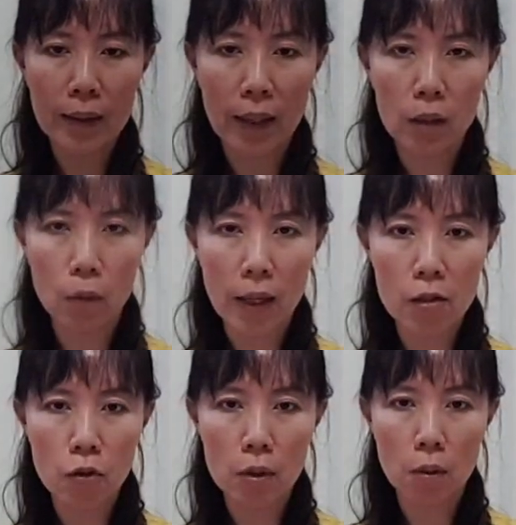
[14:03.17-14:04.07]
that you
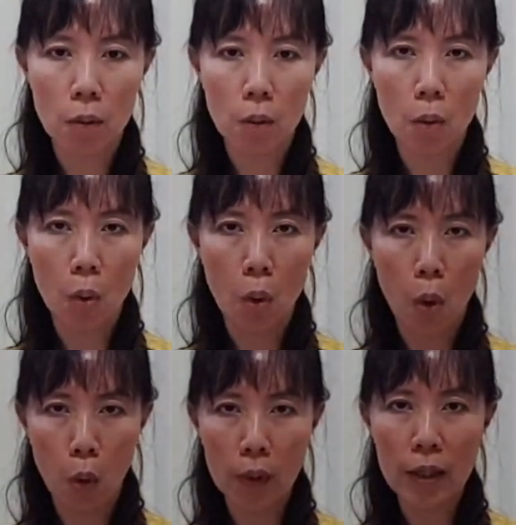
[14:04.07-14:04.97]
actually
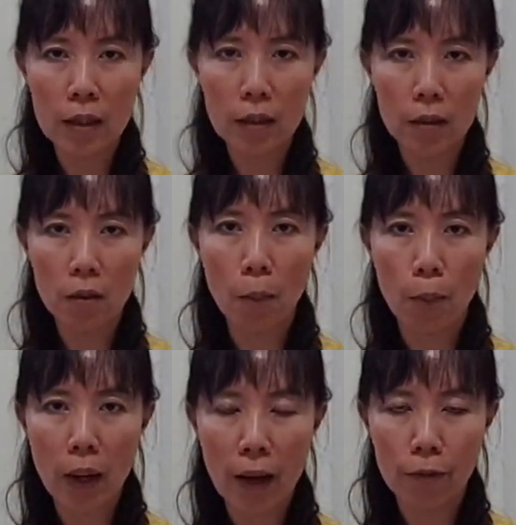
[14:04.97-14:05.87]
holding your
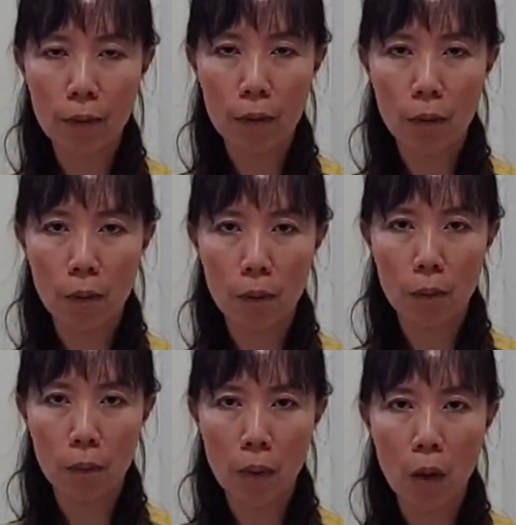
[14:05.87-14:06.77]
breath
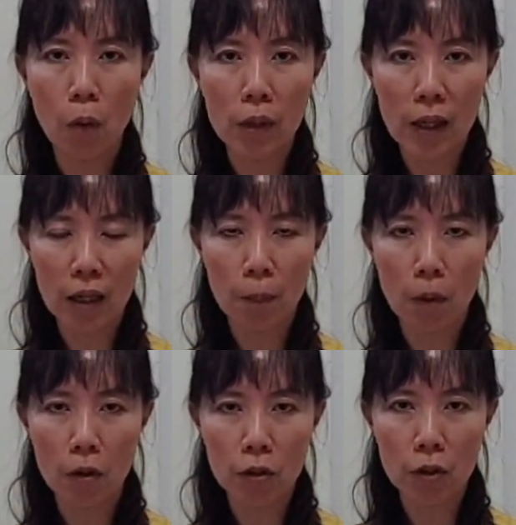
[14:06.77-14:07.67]
while holding at the
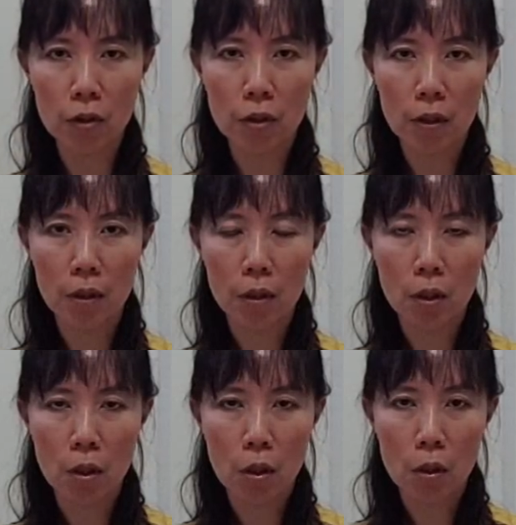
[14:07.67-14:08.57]
postures,
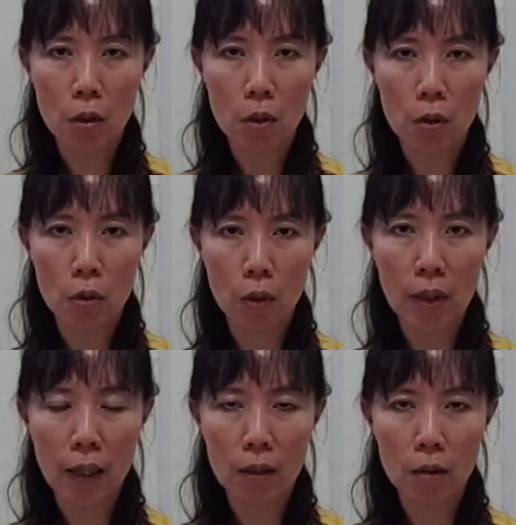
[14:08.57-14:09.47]
so
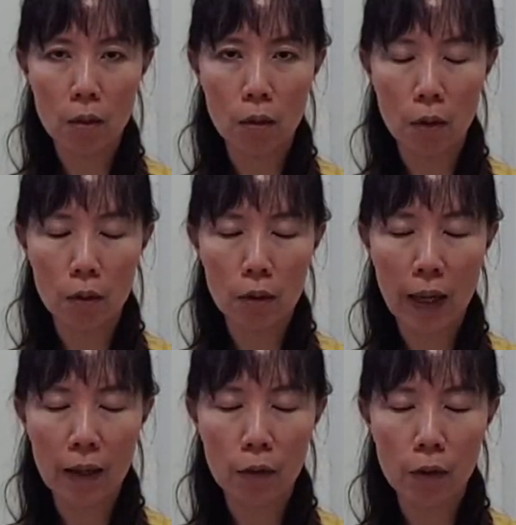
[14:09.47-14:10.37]
that you
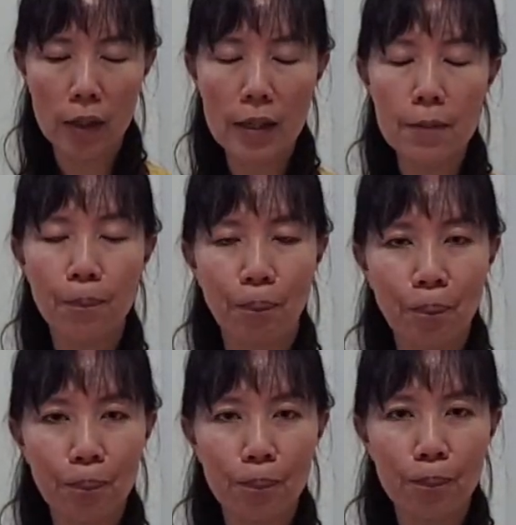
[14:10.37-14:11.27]
can quickly
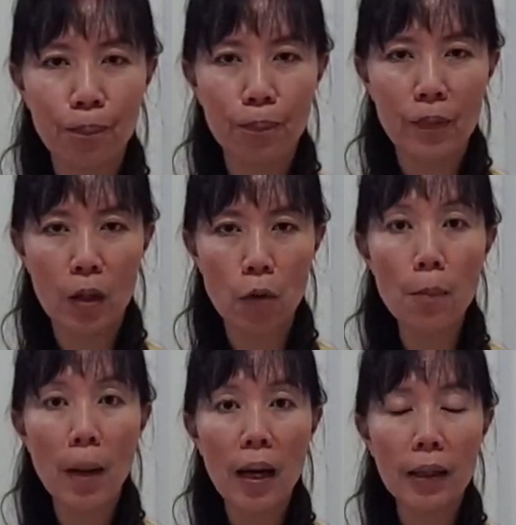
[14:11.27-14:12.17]

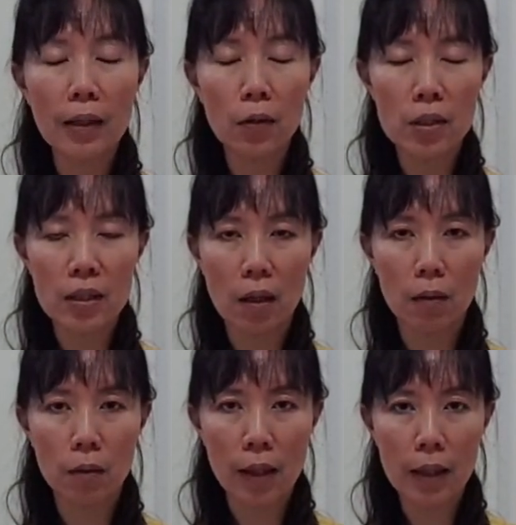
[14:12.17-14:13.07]
remind yourself,